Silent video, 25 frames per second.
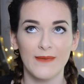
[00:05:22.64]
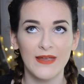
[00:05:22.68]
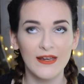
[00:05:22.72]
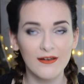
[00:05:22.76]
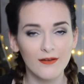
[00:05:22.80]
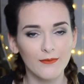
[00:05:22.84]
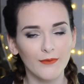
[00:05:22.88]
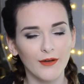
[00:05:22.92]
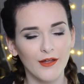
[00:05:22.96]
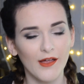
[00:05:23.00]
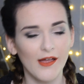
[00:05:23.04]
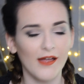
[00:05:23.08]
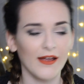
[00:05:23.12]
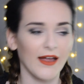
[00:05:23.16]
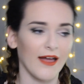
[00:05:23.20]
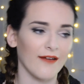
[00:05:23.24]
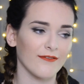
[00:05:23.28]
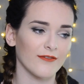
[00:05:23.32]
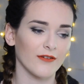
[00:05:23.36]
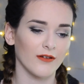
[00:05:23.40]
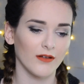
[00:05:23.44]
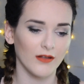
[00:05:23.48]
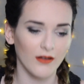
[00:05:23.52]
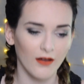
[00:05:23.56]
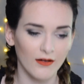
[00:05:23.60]
been at work
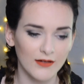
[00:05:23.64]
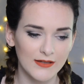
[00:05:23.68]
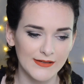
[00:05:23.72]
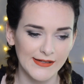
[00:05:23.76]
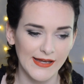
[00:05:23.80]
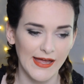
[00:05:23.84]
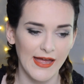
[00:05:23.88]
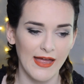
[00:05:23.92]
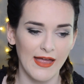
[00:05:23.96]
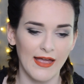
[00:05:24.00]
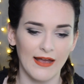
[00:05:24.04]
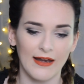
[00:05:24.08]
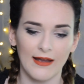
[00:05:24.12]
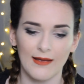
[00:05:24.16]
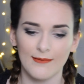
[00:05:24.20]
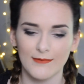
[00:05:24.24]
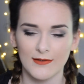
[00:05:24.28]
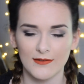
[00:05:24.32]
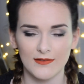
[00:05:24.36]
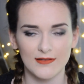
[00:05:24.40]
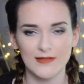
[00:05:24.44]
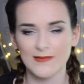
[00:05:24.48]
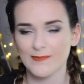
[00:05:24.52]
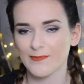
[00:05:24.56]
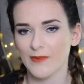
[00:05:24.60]
after a long day, and I'm
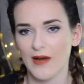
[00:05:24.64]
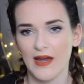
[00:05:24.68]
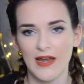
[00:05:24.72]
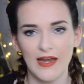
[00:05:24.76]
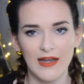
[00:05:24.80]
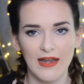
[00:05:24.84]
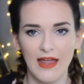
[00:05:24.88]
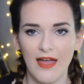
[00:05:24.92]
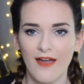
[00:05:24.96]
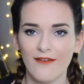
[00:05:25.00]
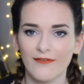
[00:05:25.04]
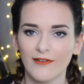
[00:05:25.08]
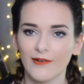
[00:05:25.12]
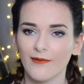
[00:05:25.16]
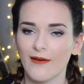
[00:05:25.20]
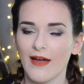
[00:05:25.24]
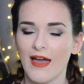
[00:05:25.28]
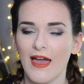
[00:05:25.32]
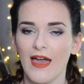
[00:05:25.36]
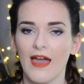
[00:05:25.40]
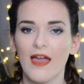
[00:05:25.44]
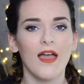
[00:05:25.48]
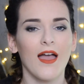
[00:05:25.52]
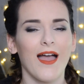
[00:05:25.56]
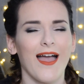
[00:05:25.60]
just spraying it
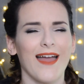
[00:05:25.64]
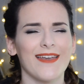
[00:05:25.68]
everywhere,